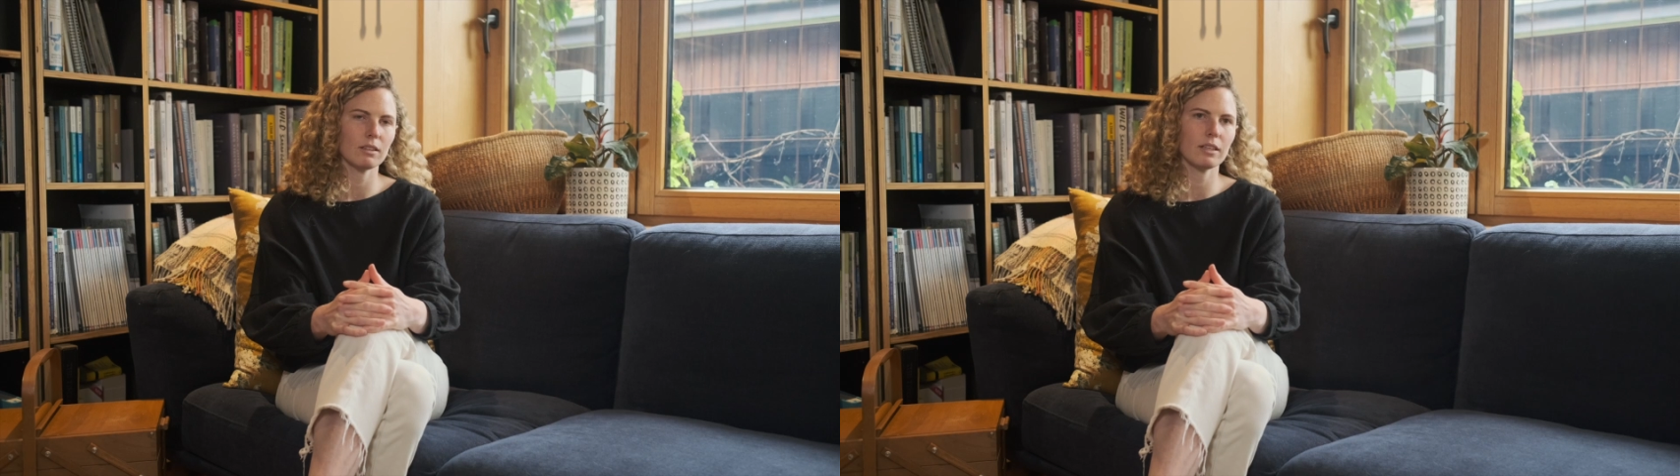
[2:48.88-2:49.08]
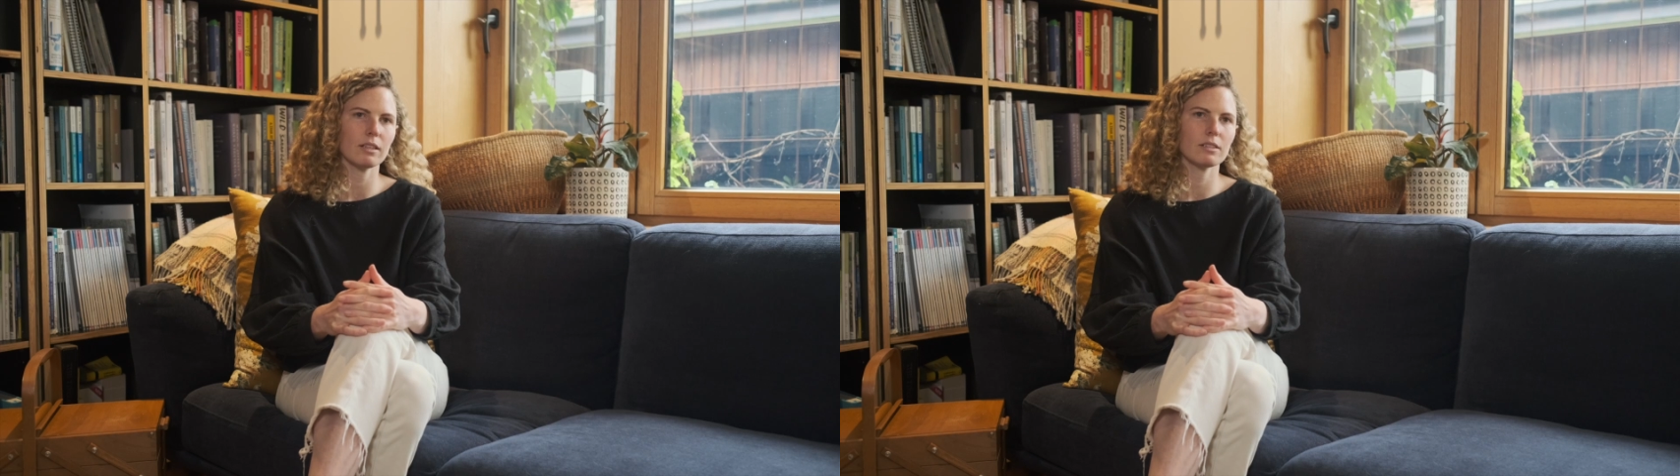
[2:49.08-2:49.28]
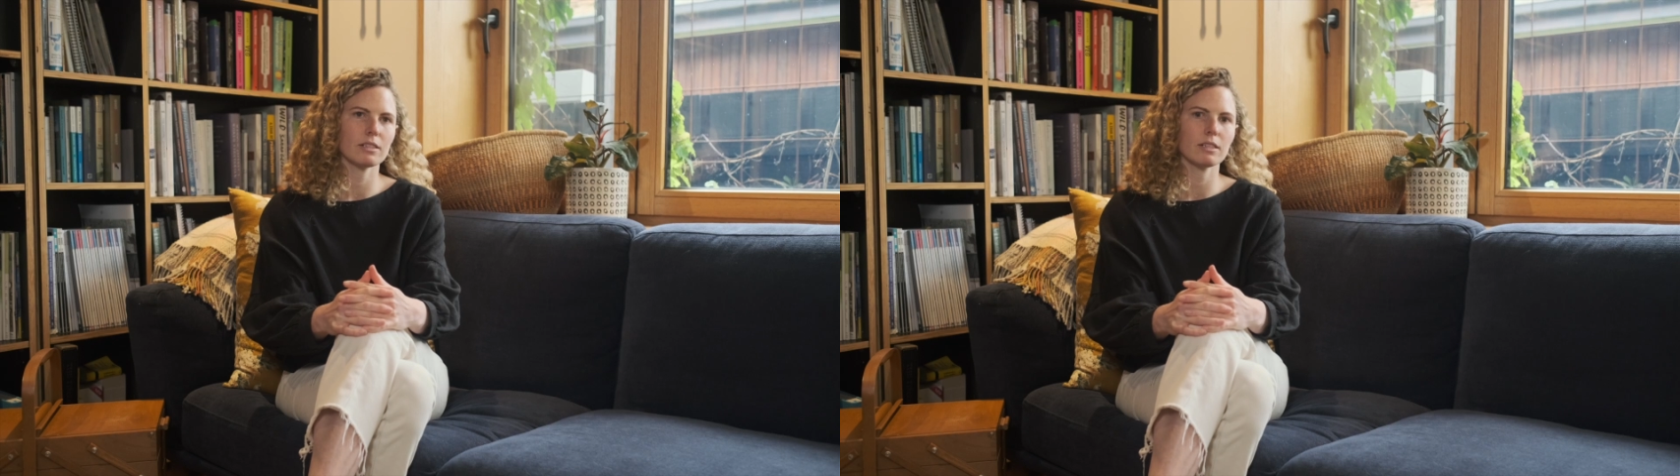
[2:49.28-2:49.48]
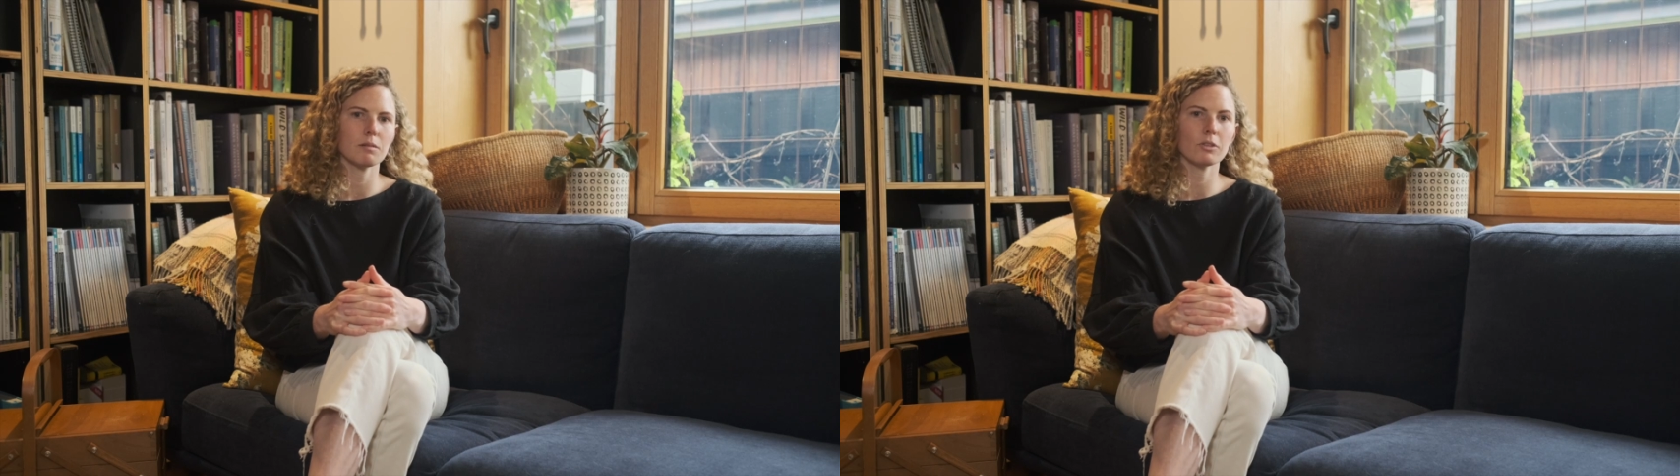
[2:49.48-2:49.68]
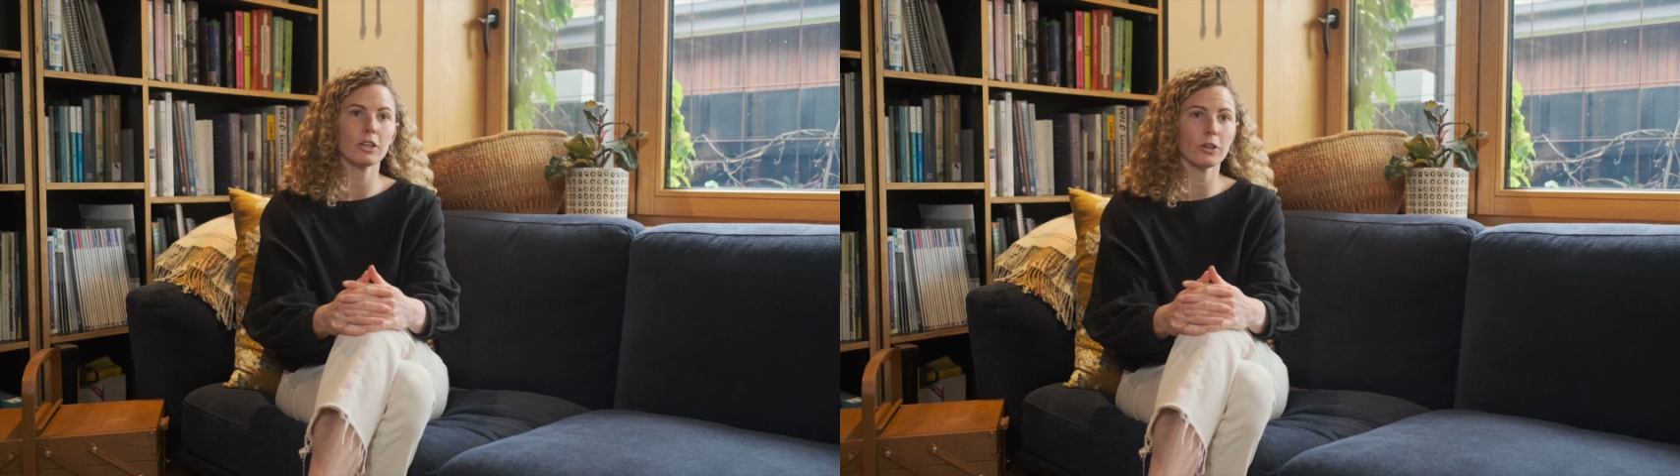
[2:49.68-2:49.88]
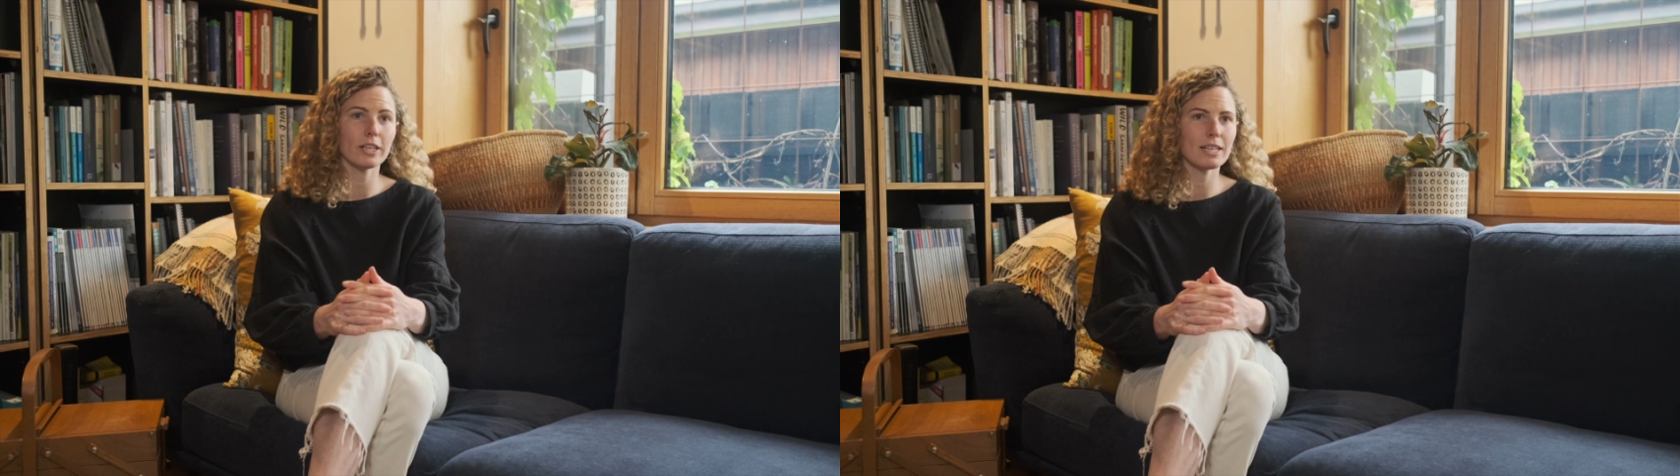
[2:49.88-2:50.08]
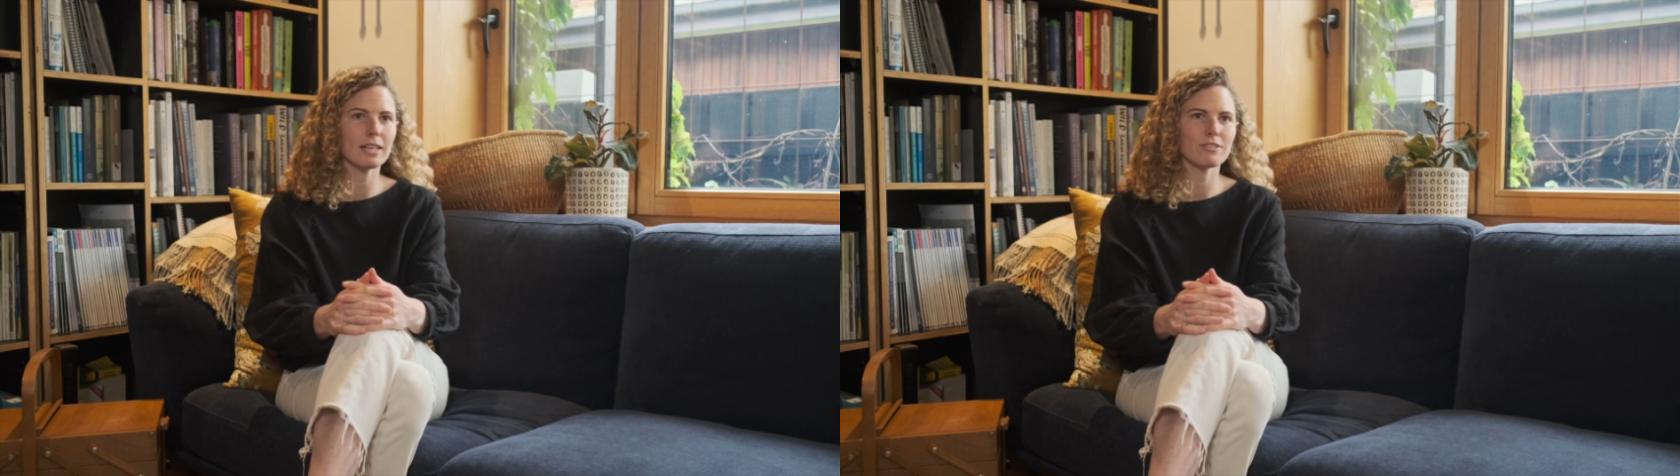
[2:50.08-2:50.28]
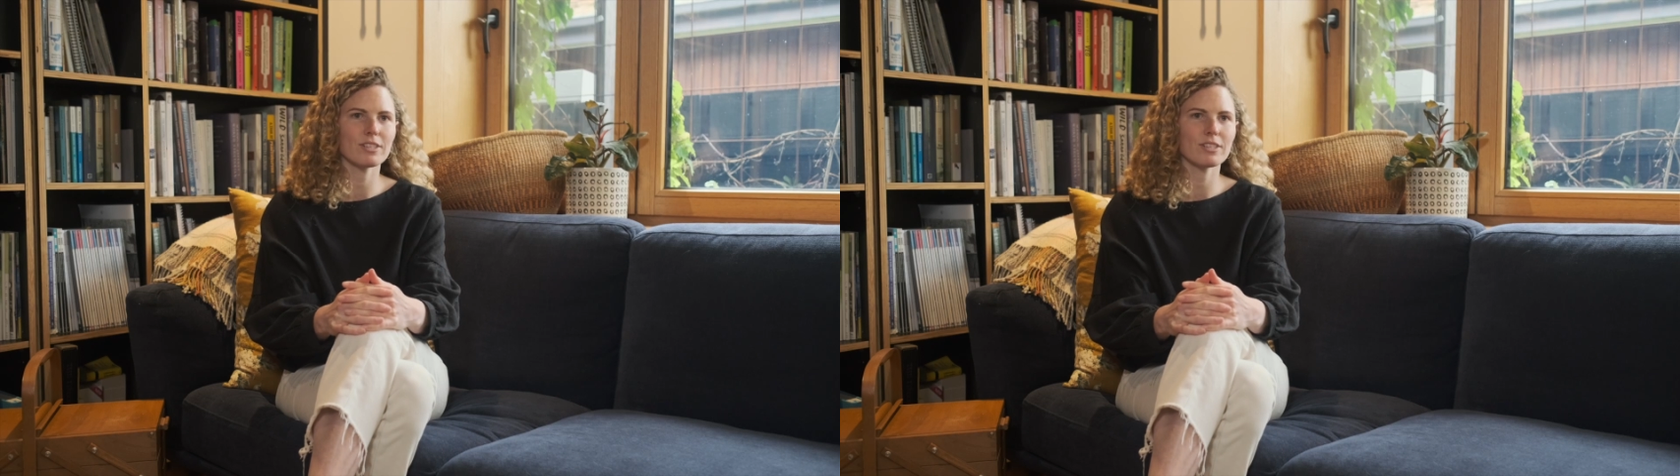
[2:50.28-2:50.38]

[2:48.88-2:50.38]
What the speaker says: look to prioritise